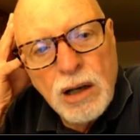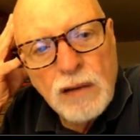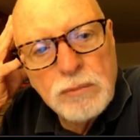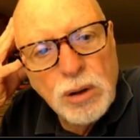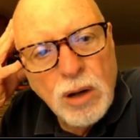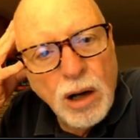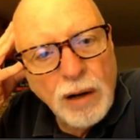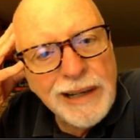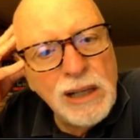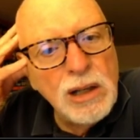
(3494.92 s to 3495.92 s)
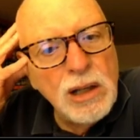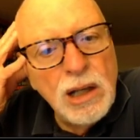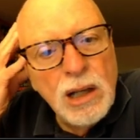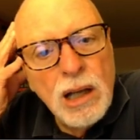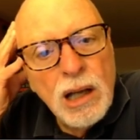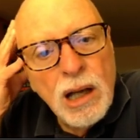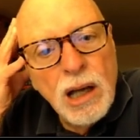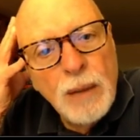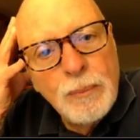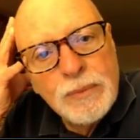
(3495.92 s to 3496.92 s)
of Bukharin.
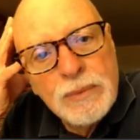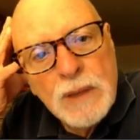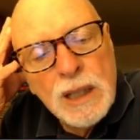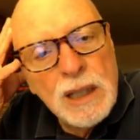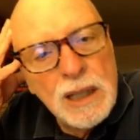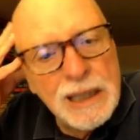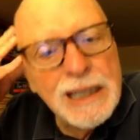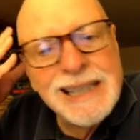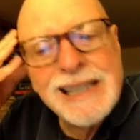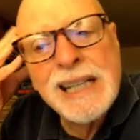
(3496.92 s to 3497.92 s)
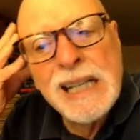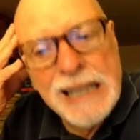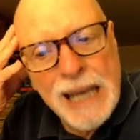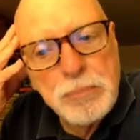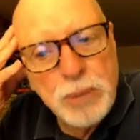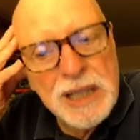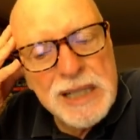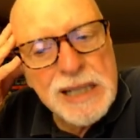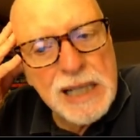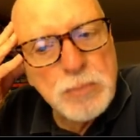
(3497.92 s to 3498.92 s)
Um, and in, the, in, that book, he
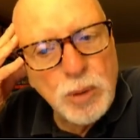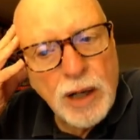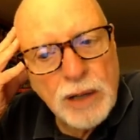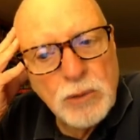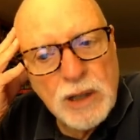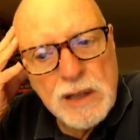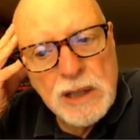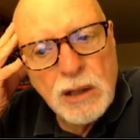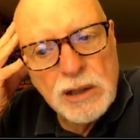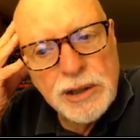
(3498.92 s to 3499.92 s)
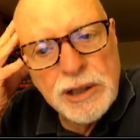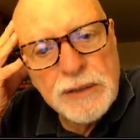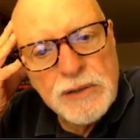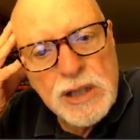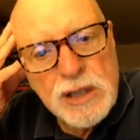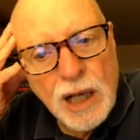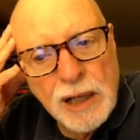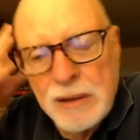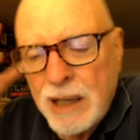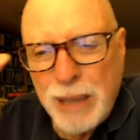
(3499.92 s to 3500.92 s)
says Bukharin was the alternative to
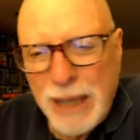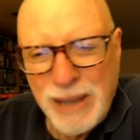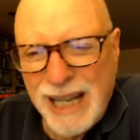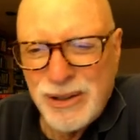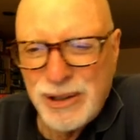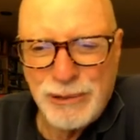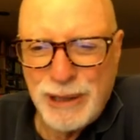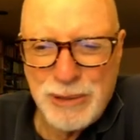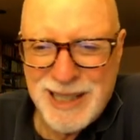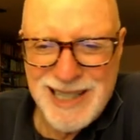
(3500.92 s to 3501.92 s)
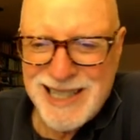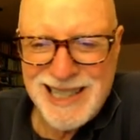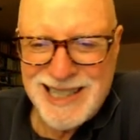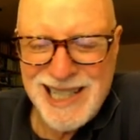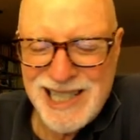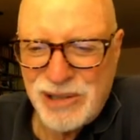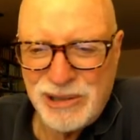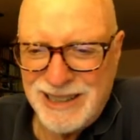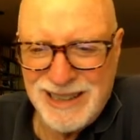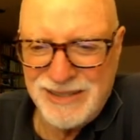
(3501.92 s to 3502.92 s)
Stalin. By the way, I don't agree with this, the
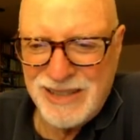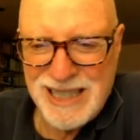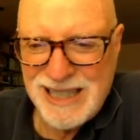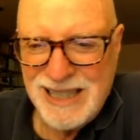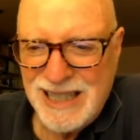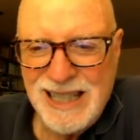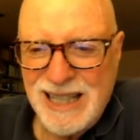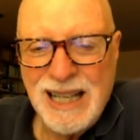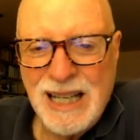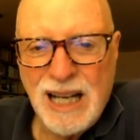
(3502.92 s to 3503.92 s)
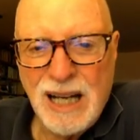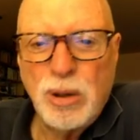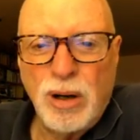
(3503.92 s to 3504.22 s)
history of this. Uh,